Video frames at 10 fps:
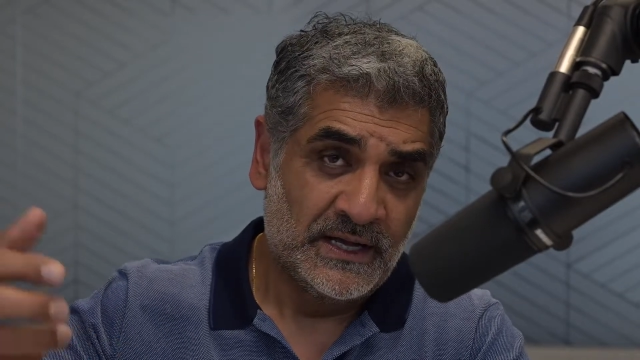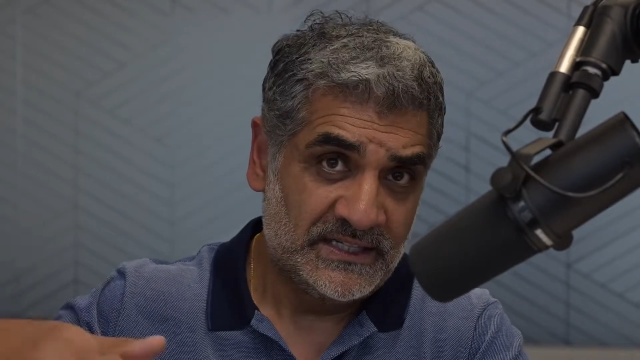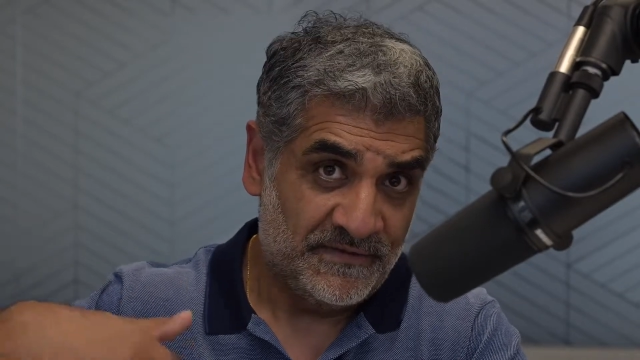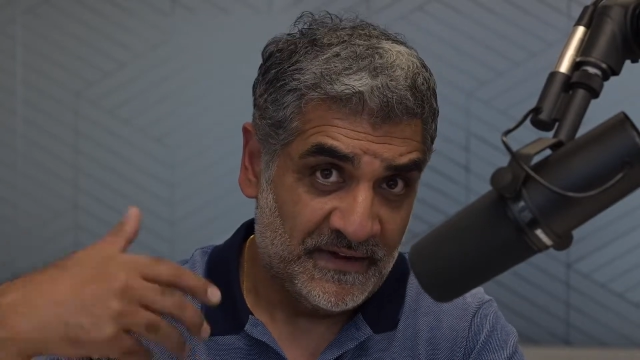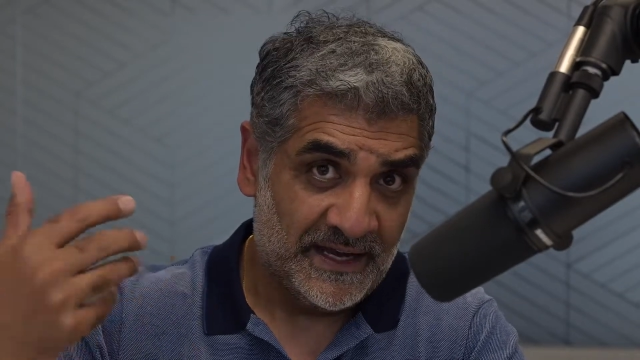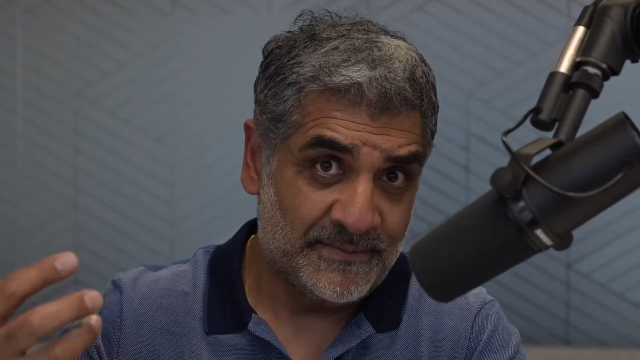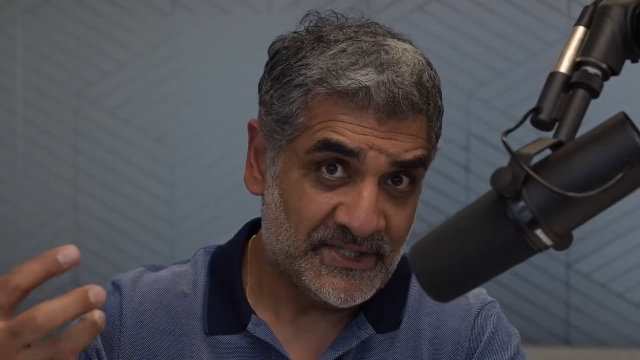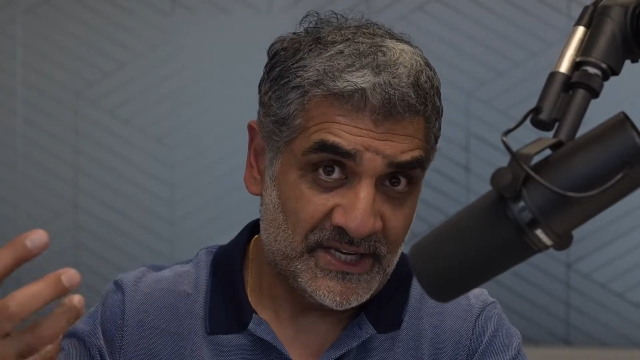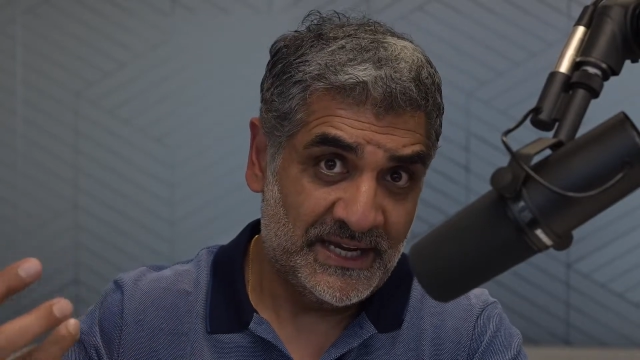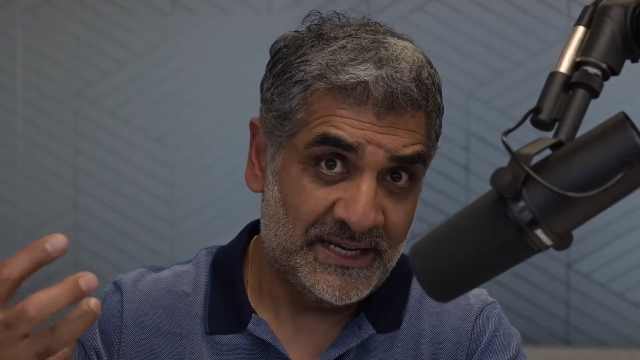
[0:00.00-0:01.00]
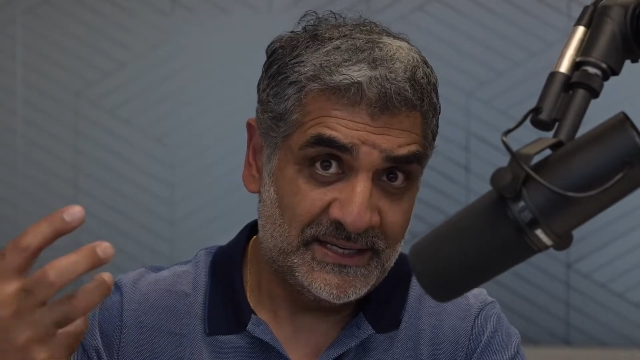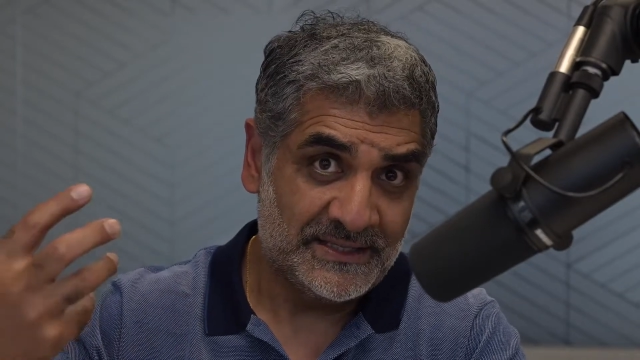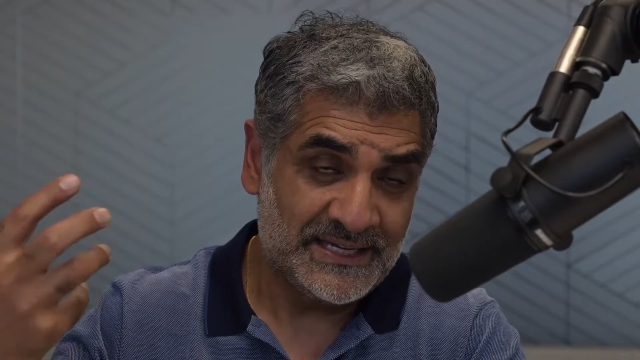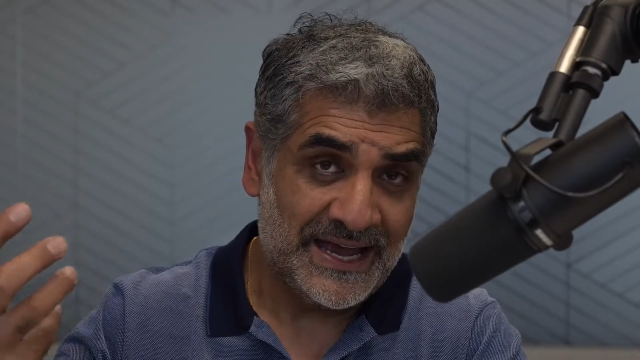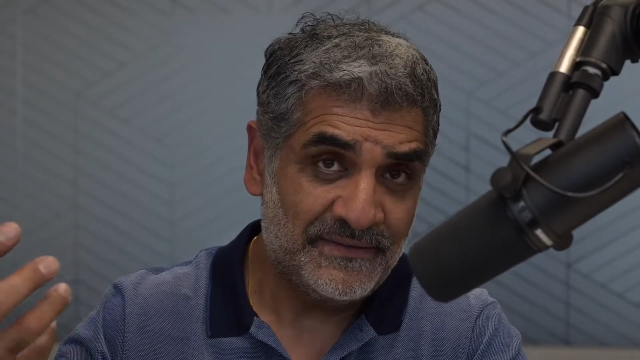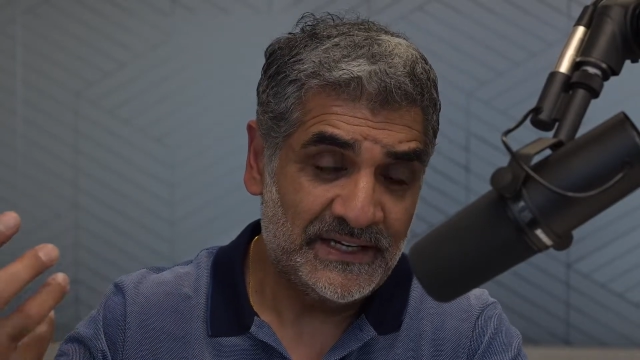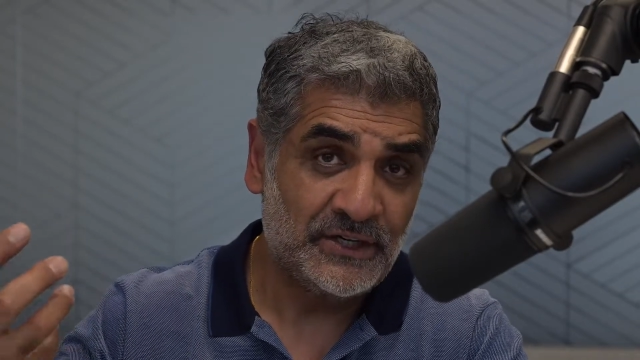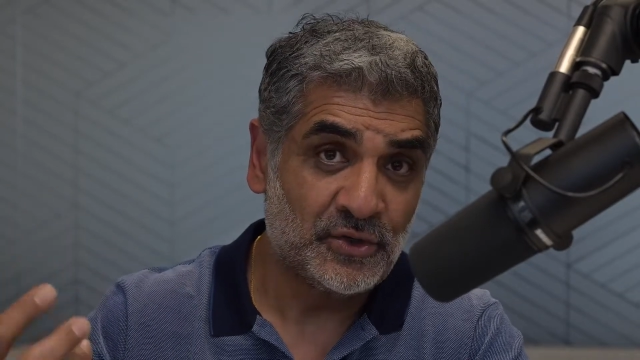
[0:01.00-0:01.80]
developments in TAVI,